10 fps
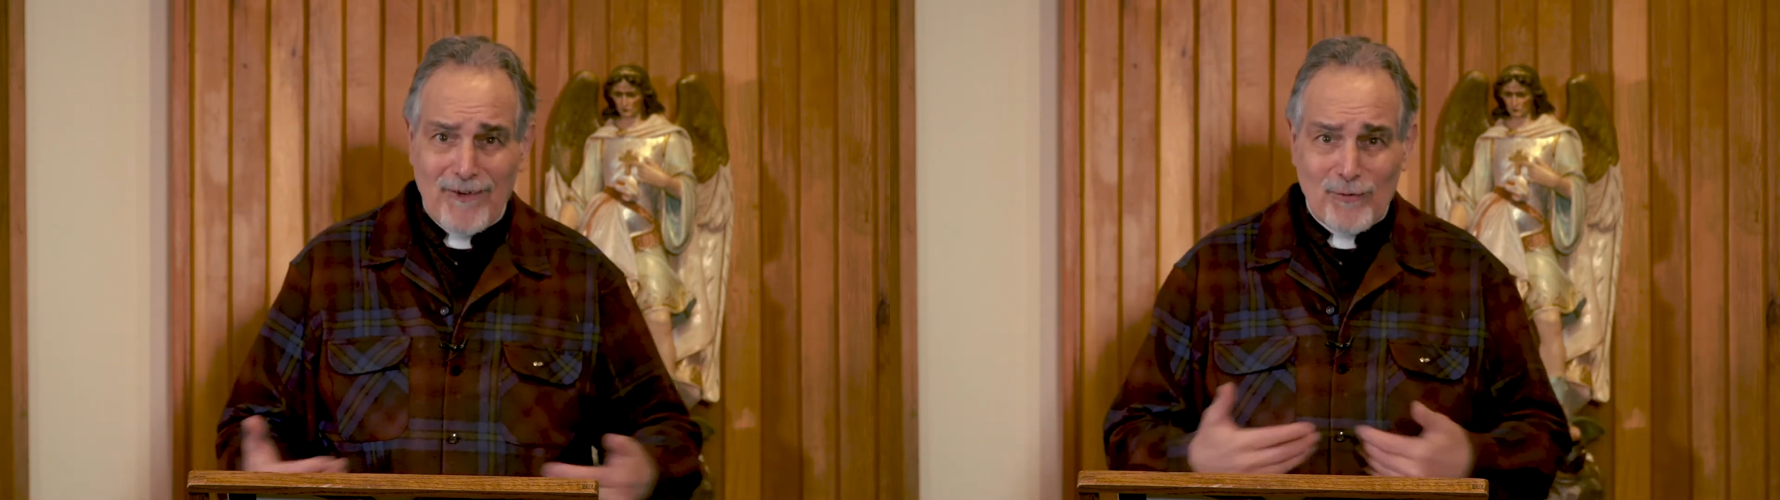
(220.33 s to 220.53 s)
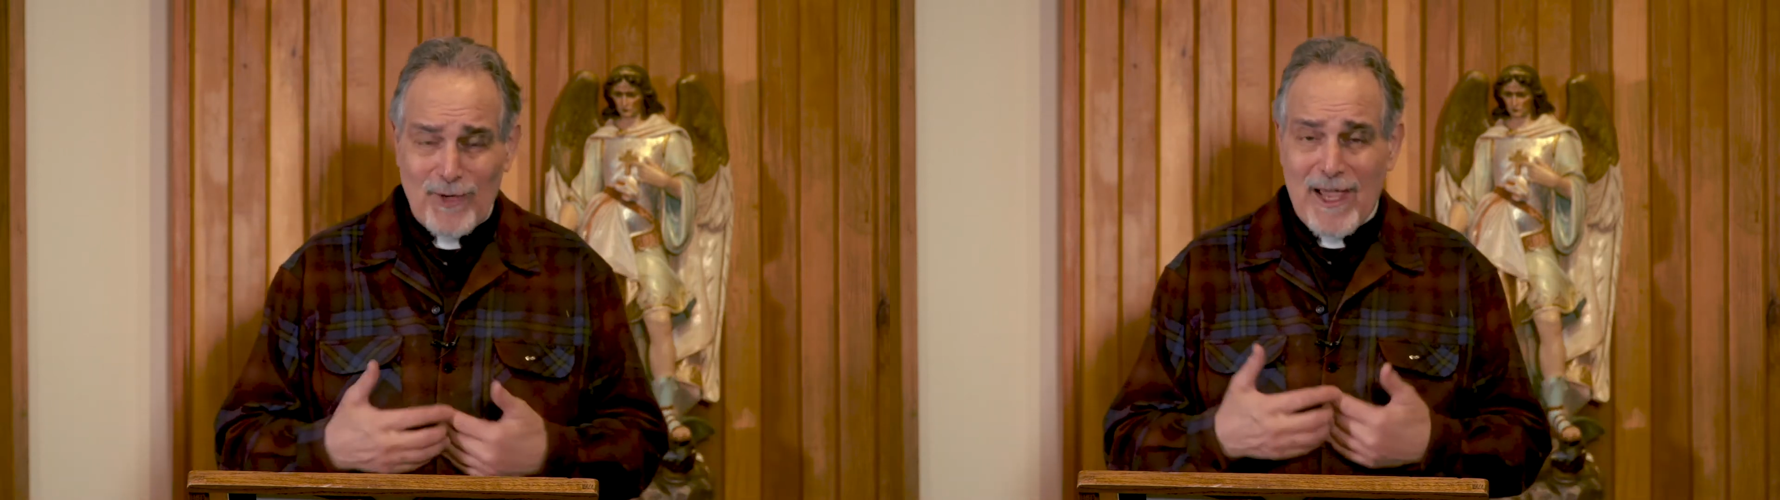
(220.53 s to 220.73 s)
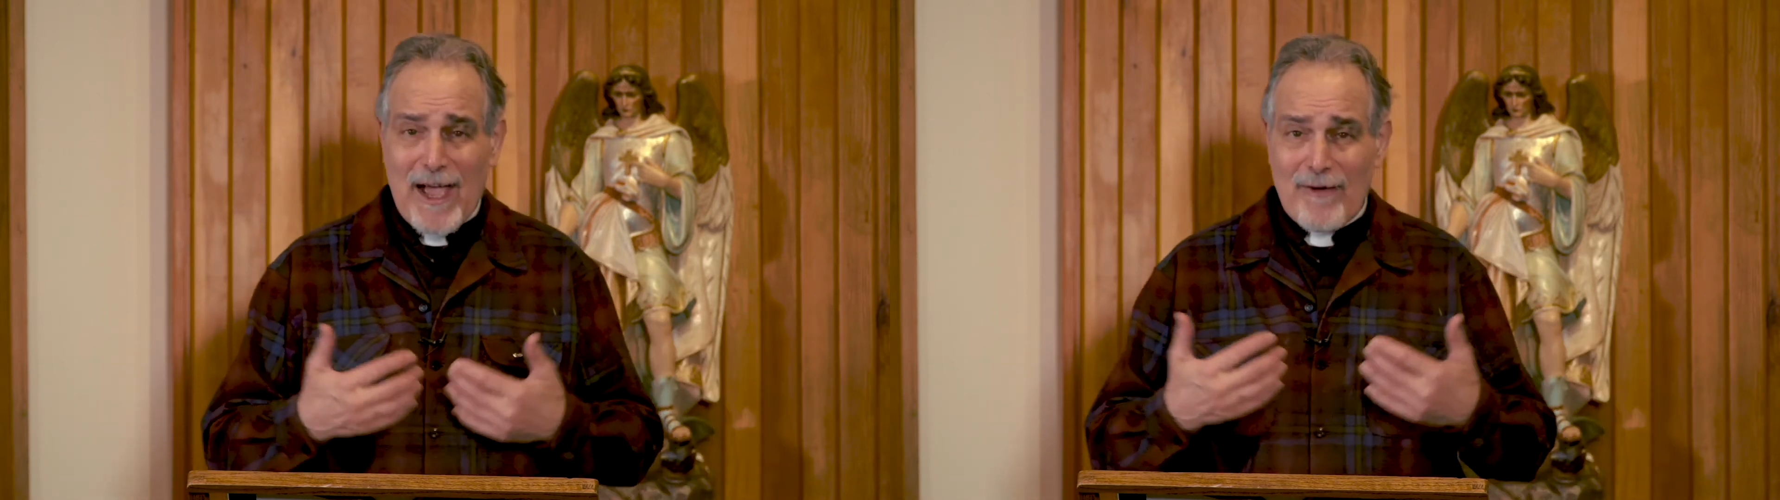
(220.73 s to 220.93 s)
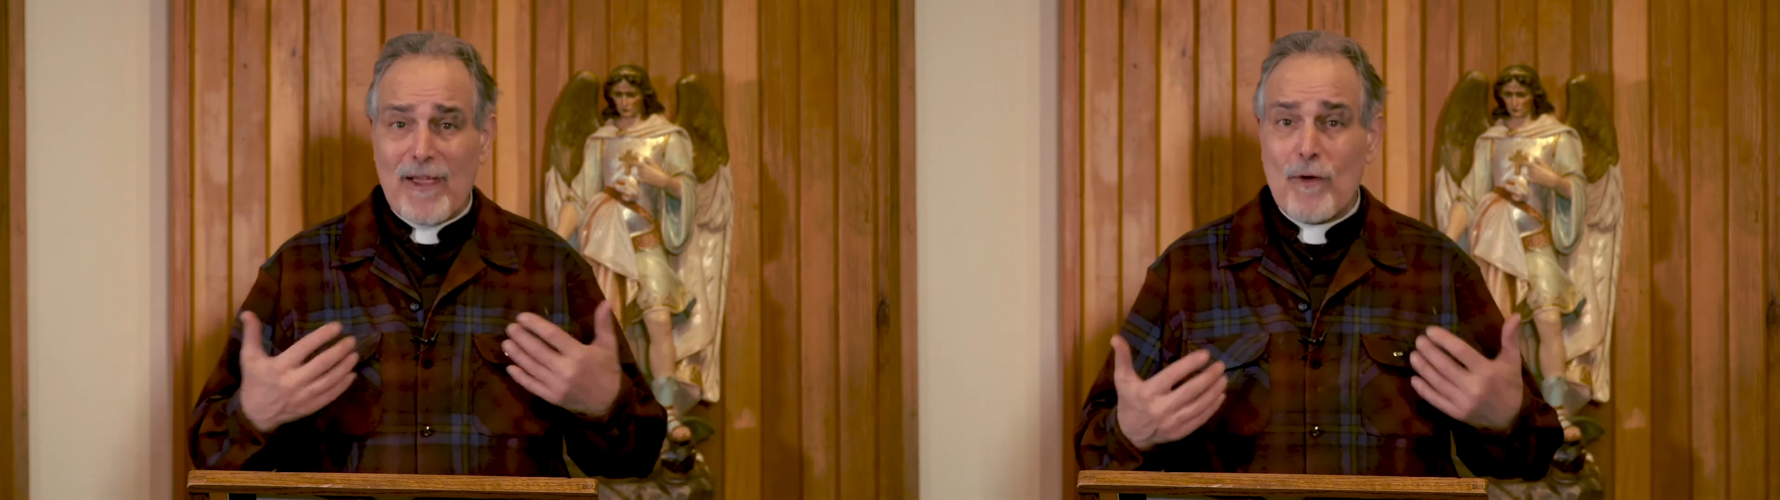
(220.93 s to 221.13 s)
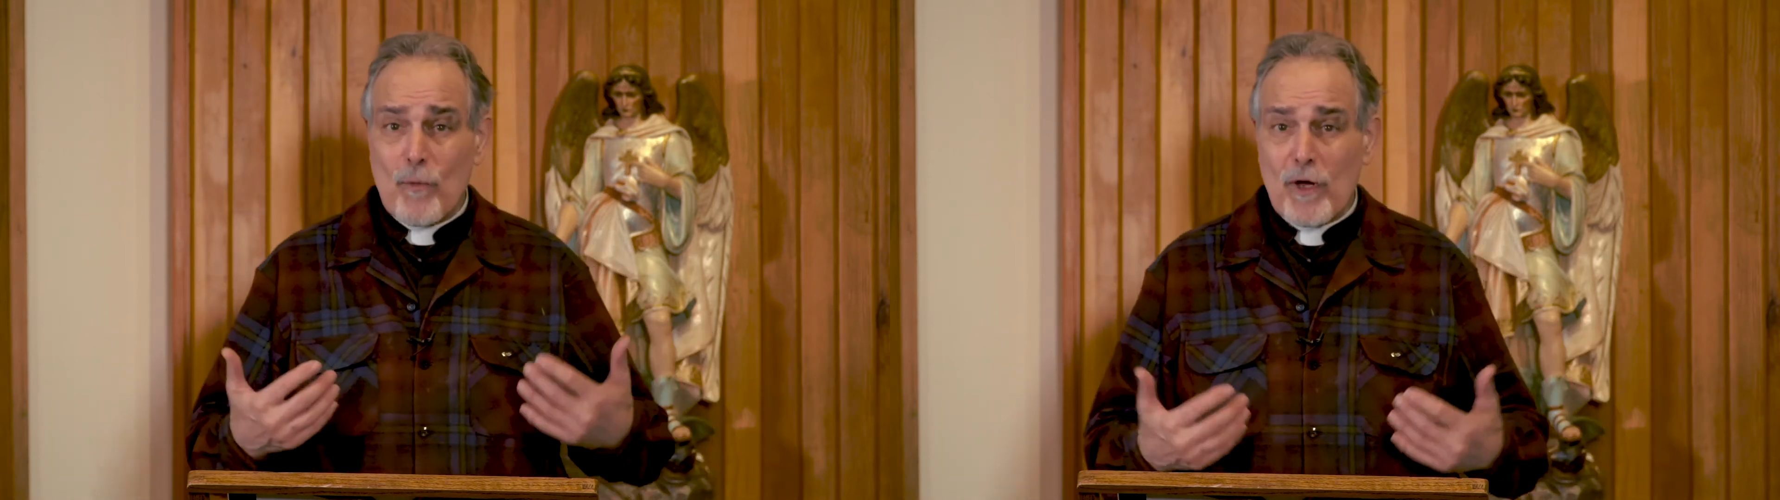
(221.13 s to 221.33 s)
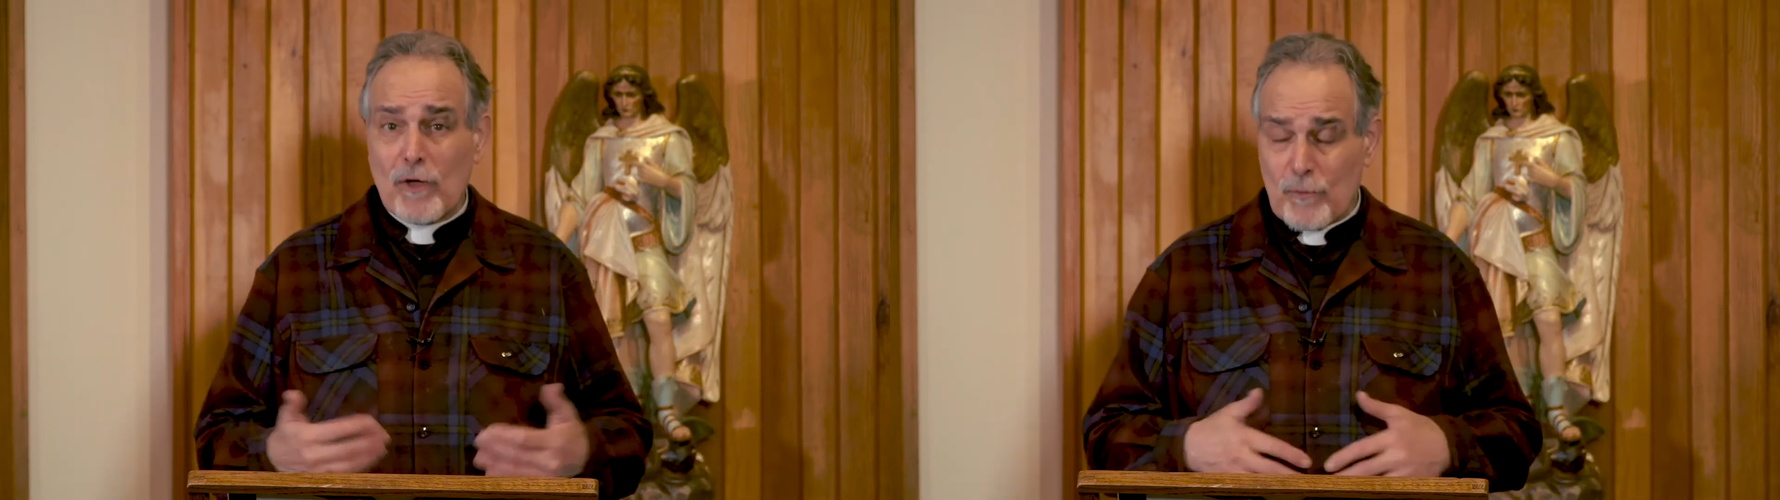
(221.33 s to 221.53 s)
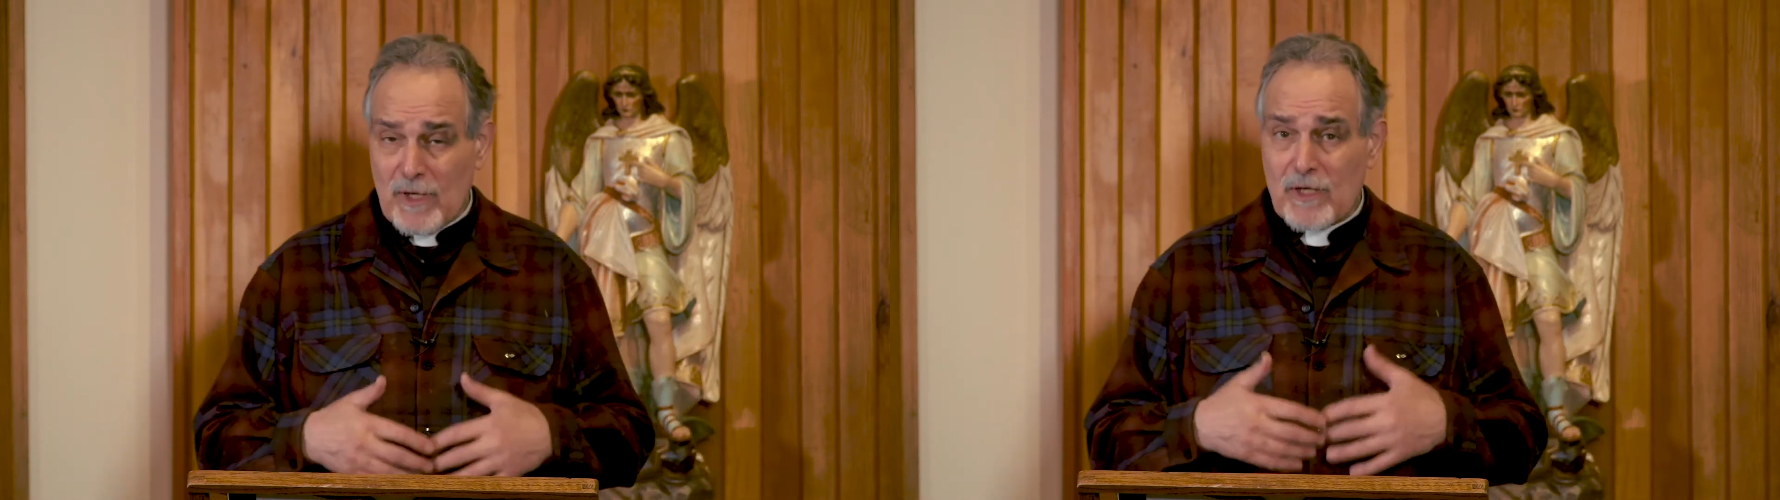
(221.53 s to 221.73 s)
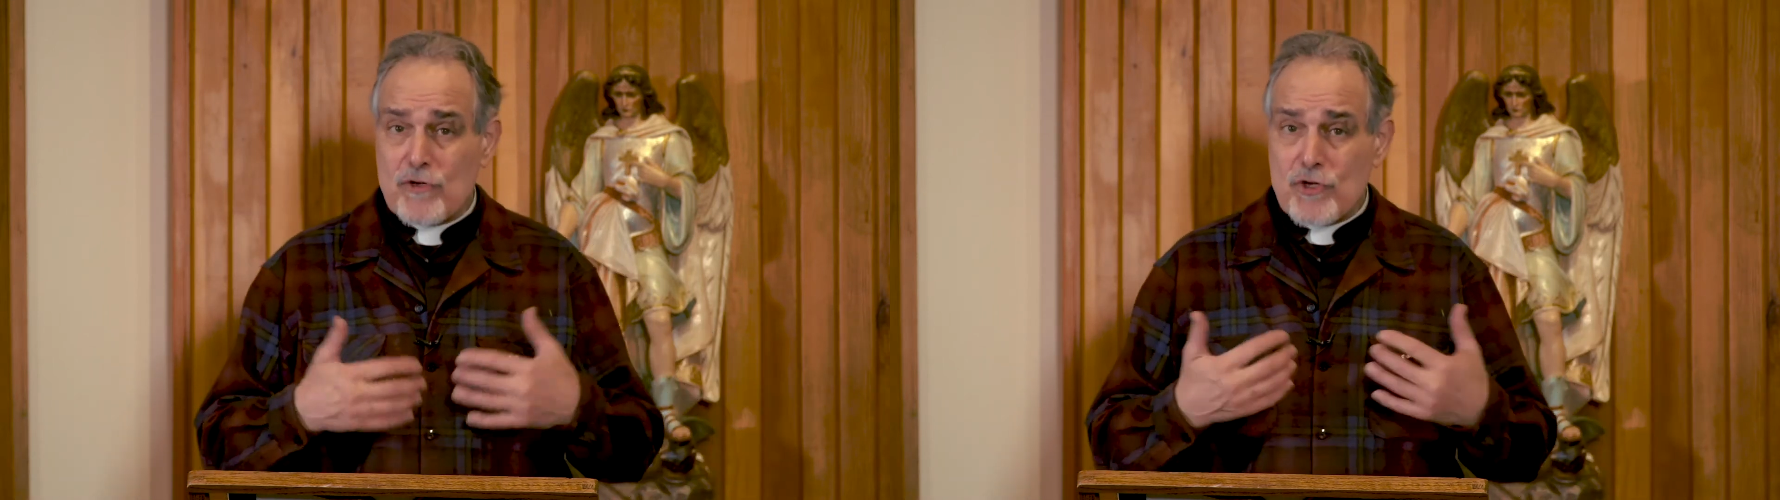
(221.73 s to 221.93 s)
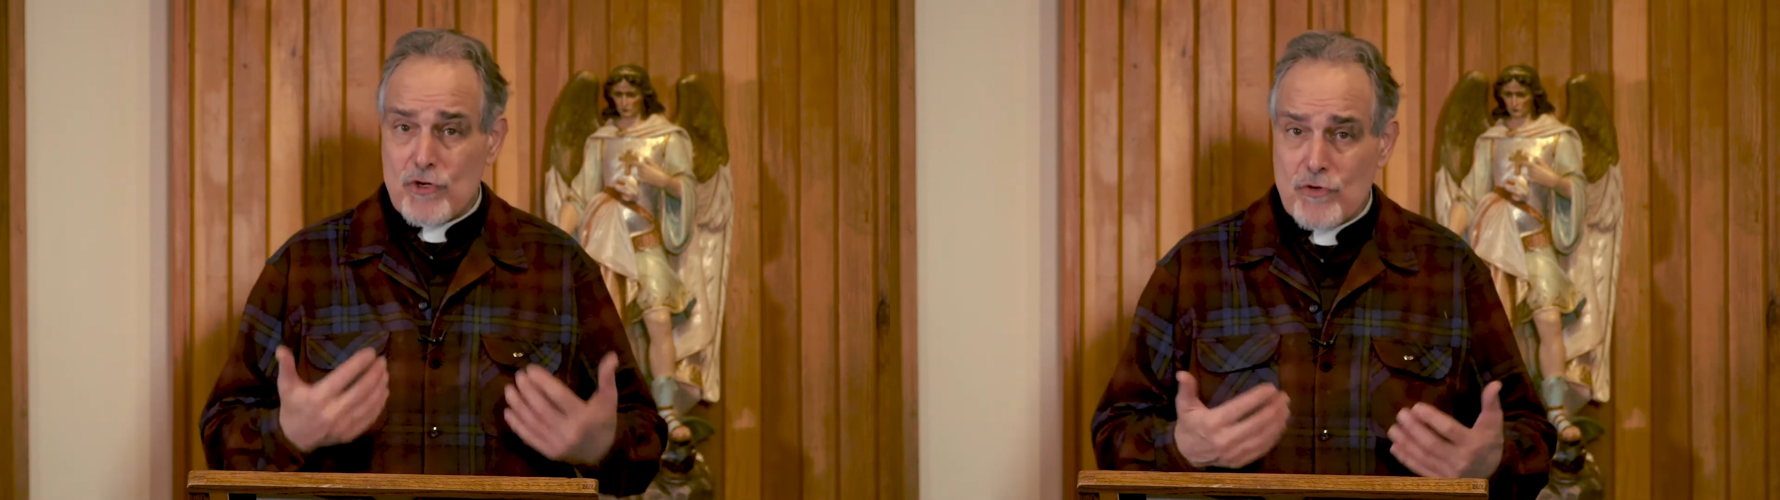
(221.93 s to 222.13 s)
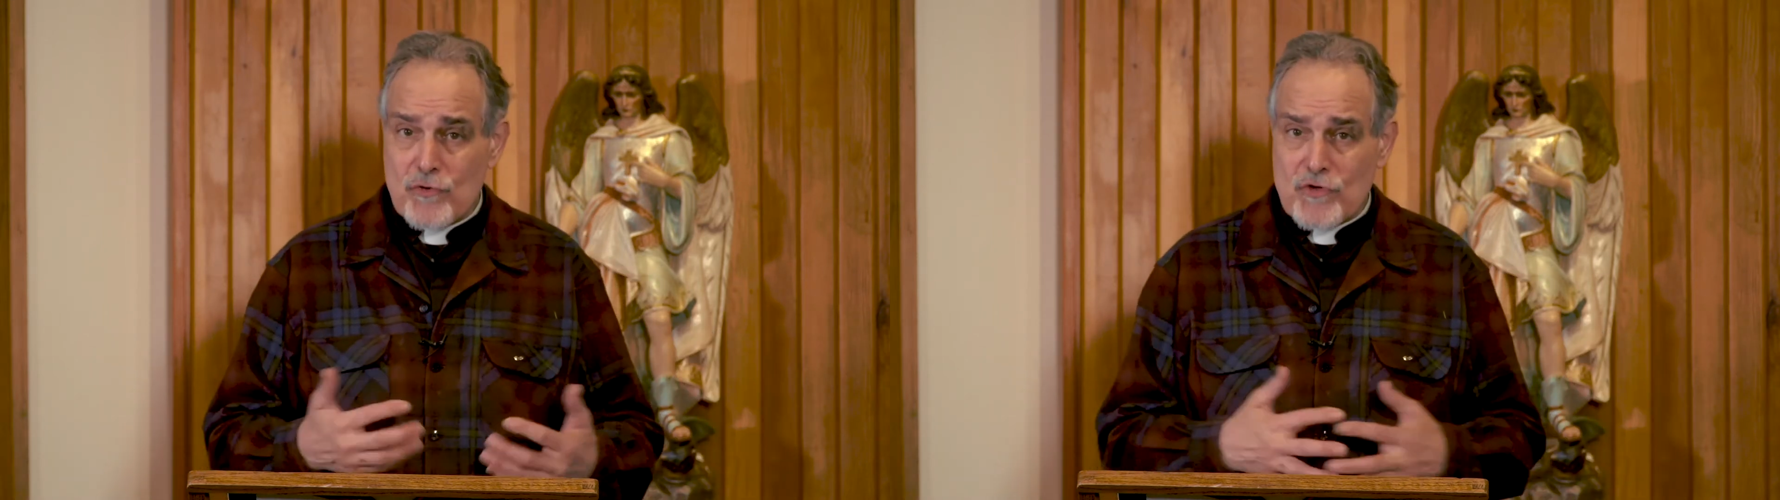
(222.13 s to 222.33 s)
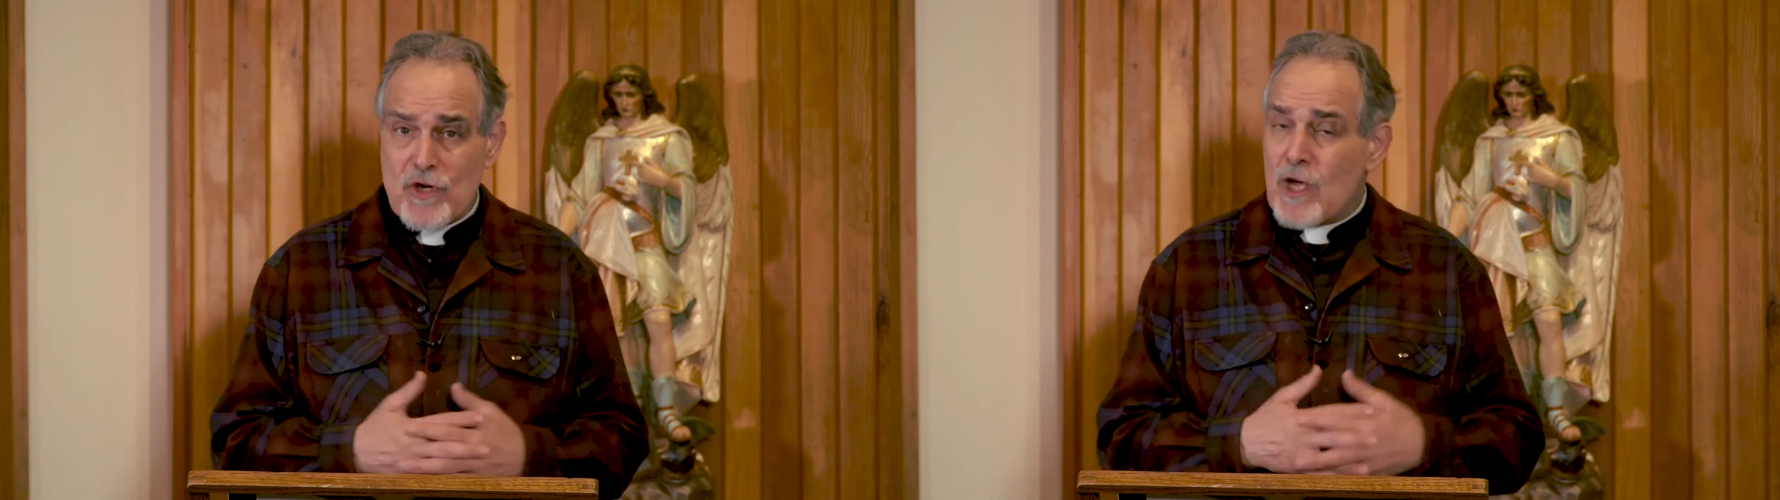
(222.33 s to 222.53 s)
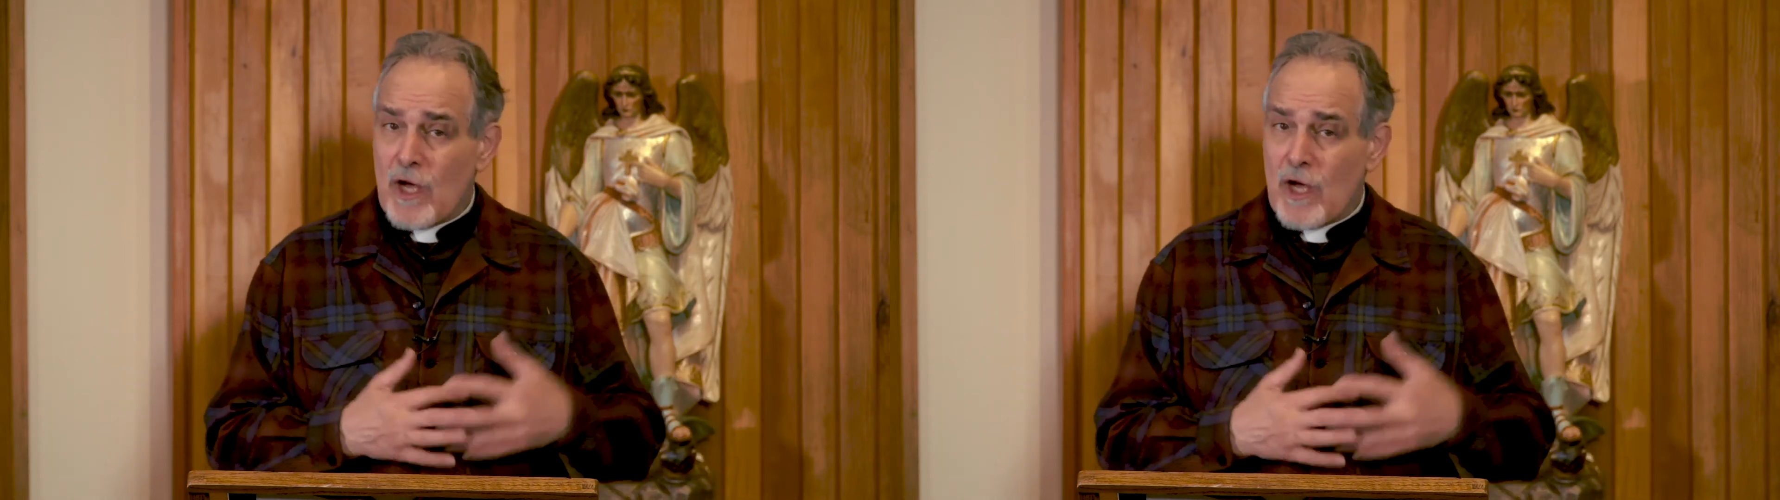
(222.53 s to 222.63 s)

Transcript: is we have a will. We can choose.